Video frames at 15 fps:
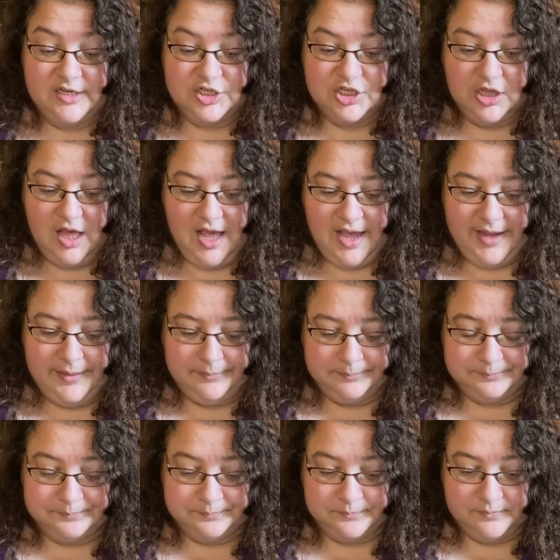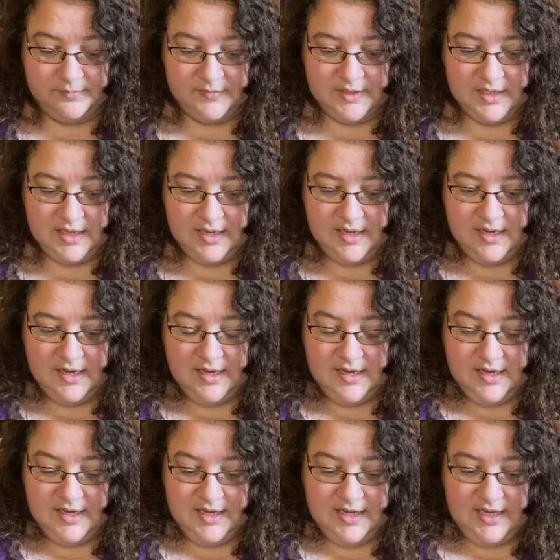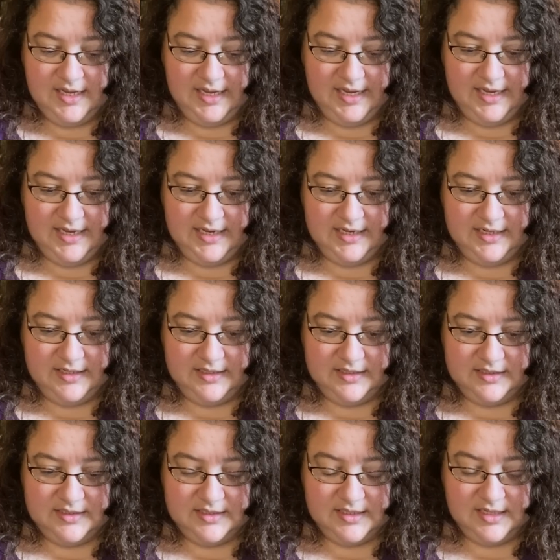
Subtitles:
July, and